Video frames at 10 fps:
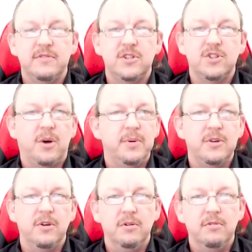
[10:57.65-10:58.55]
to stop
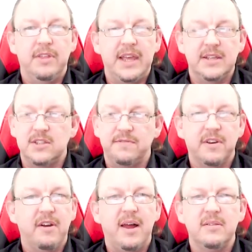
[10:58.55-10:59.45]
and Google things to
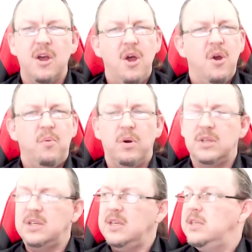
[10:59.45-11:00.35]
figure out
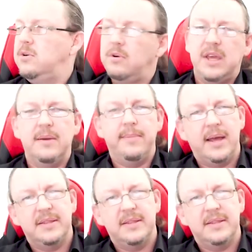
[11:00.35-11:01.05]
what is he talking about